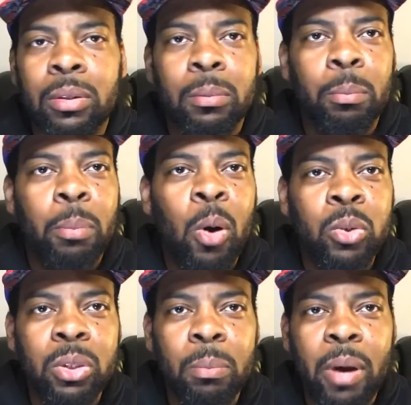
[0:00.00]

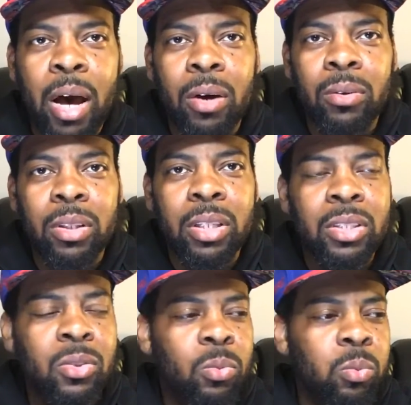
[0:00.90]
post about
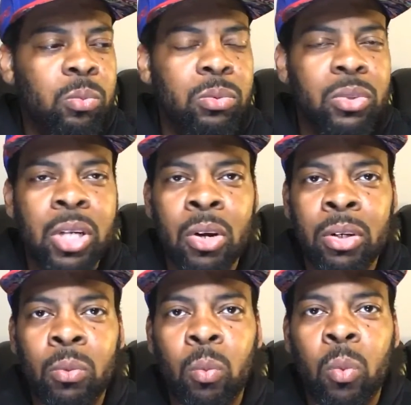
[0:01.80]
this
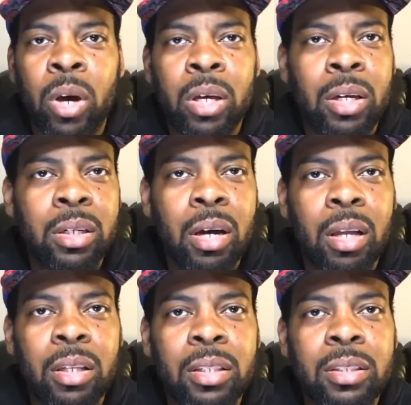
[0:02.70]
turning
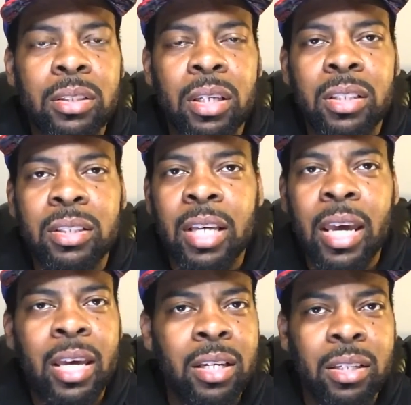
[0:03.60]
$100 into
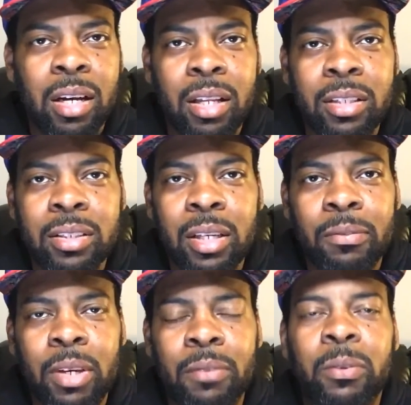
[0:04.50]
$800.
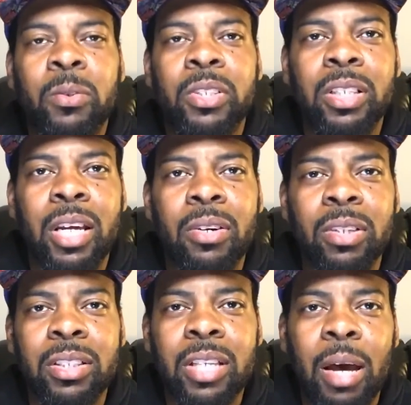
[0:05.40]
If you've seen that on
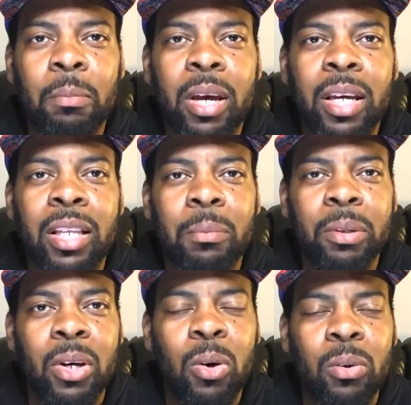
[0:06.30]
your timeline, let me
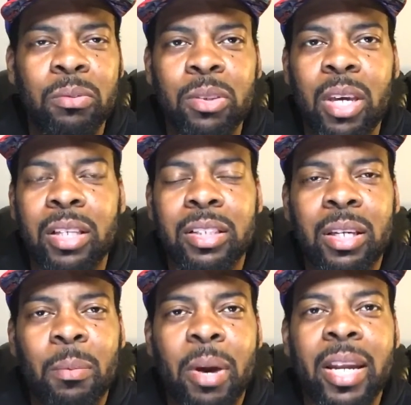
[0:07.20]
know. Has
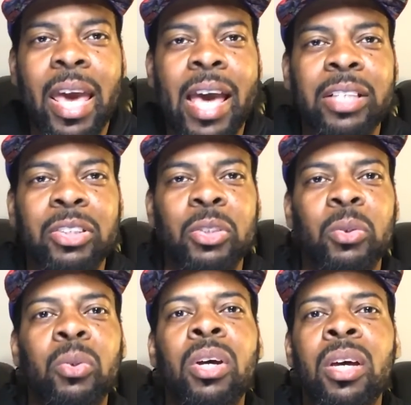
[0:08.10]
anybody asked
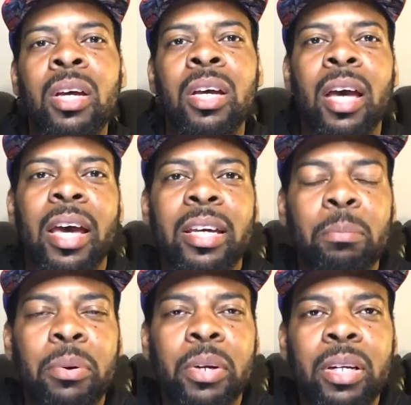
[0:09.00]
you, hey,
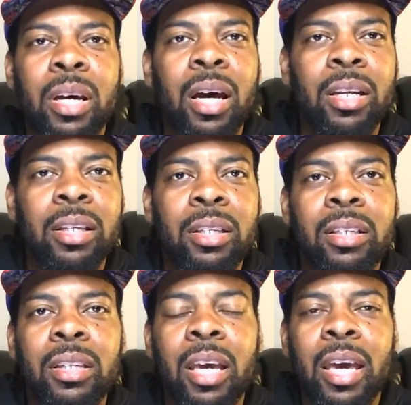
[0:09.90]
put in 100, you'll
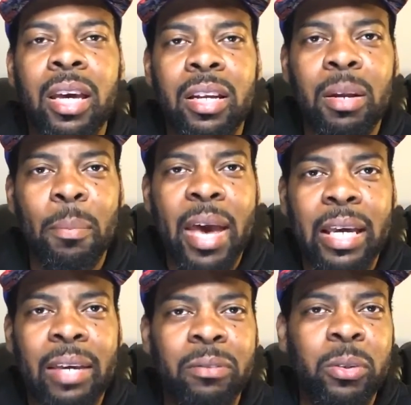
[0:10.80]
get 800 back?
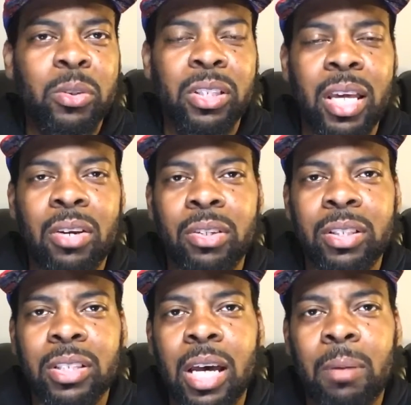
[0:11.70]
Have you seen that on your
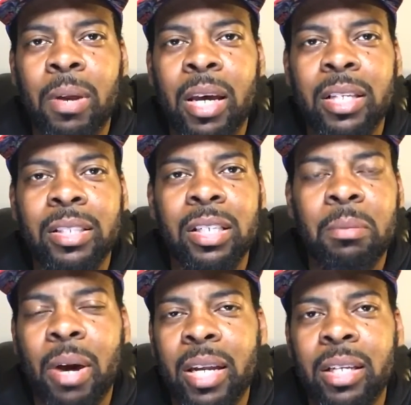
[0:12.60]
timeline? Has
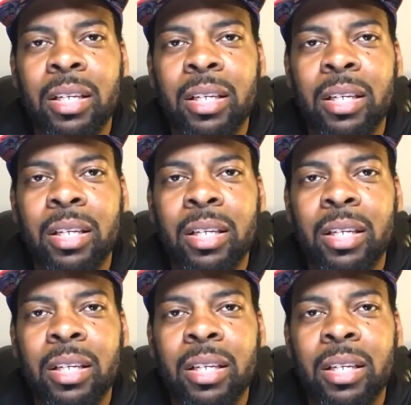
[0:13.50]
anybody